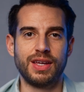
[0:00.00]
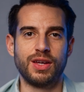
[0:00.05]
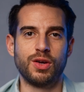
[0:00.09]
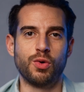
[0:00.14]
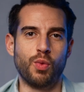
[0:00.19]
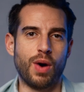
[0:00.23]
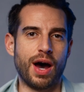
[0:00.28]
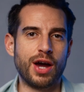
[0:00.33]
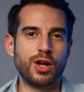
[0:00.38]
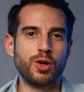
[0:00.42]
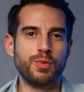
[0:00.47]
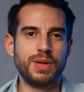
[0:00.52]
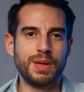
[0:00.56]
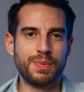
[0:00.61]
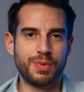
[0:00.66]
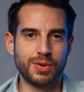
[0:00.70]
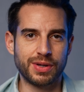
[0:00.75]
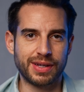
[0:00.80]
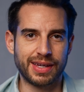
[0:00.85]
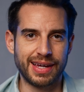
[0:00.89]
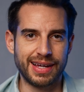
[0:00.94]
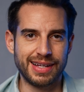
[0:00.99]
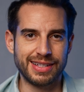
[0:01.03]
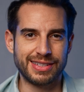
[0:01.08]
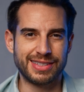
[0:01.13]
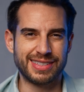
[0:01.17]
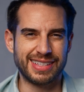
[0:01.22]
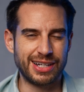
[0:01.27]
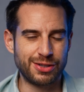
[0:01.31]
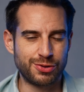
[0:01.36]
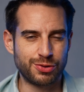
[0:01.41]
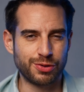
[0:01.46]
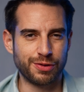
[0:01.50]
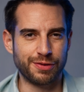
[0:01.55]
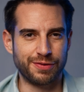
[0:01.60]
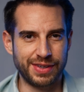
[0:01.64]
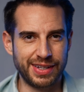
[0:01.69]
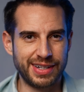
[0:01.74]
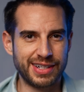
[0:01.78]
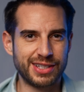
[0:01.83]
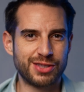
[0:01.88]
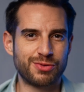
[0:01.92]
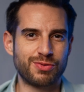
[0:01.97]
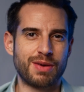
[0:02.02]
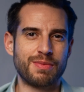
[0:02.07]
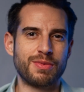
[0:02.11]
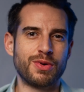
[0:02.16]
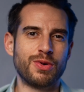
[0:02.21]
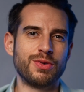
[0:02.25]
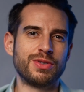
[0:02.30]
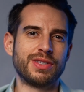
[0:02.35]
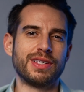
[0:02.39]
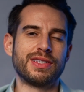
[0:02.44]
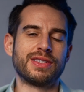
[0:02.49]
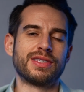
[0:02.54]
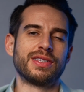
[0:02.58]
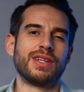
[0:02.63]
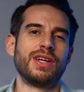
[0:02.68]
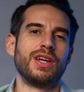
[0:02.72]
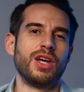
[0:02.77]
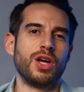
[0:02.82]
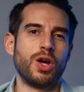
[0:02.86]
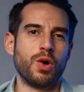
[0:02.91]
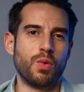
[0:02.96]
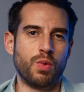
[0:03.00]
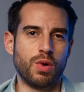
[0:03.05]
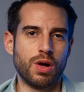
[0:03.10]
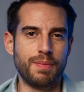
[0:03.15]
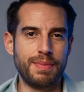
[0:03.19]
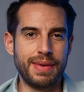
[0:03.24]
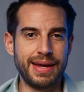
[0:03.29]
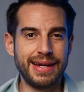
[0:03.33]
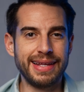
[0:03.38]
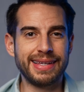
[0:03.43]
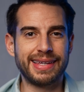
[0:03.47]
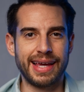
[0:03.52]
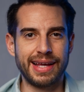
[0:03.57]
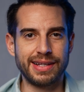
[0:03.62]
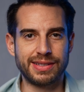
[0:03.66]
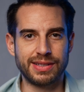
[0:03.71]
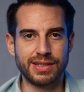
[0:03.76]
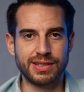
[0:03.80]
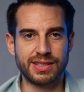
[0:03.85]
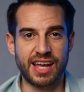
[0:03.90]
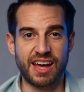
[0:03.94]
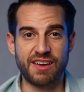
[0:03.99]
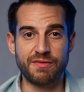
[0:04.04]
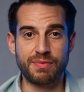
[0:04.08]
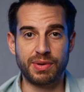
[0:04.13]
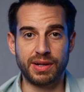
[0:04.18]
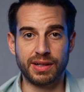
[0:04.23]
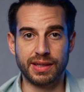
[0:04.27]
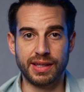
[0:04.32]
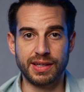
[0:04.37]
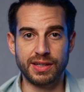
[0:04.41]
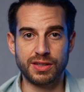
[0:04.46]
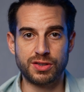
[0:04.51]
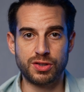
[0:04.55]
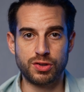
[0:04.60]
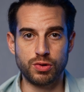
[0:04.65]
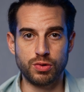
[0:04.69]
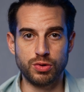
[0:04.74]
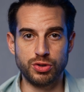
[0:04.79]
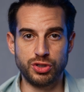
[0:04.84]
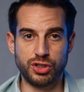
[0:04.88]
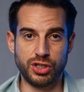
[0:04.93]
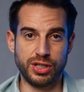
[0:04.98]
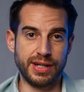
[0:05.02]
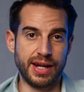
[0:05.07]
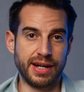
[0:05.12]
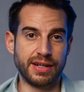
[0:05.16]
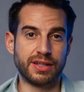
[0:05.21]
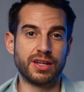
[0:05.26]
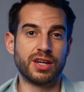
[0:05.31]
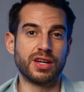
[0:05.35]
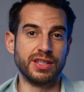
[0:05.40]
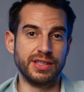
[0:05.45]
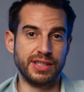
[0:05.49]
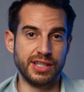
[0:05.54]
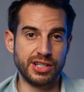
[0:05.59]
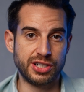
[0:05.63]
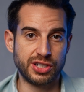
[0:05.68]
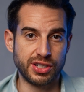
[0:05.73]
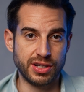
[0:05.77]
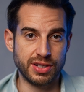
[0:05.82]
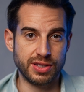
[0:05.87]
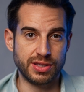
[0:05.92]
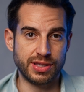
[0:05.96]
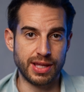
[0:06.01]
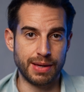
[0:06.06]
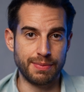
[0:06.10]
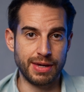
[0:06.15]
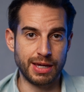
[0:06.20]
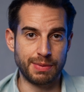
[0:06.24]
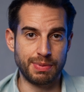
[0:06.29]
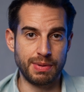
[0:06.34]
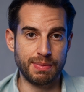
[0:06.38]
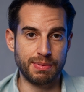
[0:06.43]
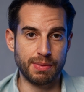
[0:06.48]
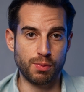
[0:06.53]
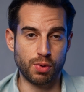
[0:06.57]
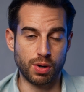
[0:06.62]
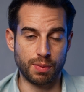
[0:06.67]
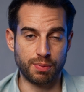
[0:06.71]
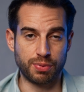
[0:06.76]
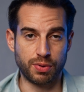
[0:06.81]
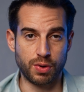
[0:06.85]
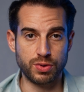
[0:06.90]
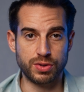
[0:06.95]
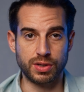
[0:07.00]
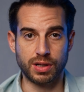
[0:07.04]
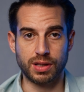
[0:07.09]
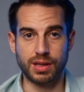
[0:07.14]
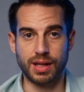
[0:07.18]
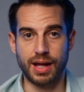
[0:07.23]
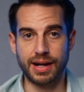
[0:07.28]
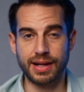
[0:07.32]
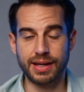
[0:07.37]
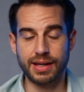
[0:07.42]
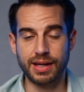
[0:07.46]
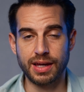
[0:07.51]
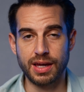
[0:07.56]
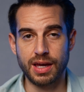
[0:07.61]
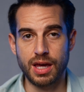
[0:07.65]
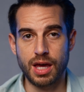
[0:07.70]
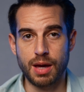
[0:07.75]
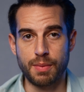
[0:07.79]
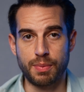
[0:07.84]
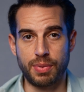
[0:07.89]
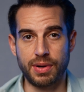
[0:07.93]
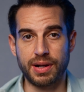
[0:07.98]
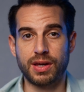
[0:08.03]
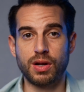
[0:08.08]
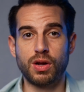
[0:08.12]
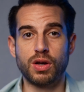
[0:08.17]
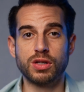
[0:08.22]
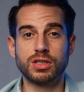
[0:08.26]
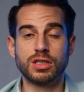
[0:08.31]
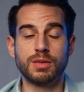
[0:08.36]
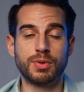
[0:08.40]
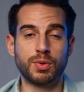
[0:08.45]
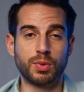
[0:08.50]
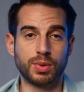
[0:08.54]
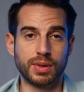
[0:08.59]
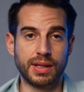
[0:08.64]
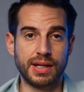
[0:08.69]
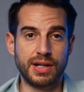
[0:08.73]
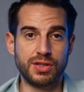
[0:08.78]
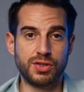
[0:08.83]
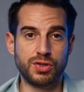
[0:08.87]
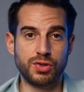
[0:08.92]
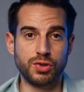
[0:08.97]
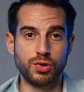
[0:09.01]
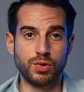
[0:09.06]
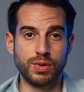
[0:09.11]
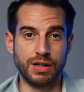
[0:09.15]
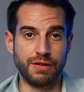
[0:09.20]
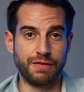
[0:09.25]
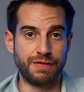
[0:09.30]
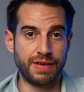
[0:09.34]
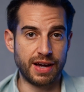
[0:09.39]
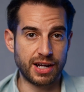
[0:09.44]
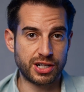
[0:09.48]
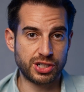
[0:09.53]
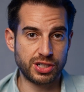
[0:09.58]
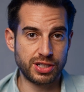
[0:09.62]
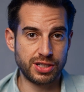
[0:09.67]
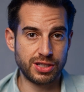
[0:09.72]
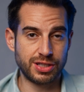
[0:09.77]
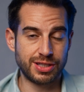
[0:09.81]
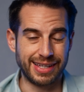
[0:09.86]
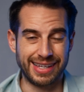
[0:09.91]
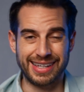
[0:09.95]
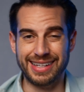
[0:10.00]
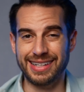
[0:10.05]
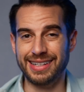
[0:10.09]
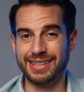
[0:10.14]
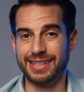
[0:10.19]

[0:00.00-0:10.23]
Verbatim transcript: Why do people get central venous thrombosis? While many cases have been linked to genetic conditions that make people more prone to clotting, but it can also be related to infections and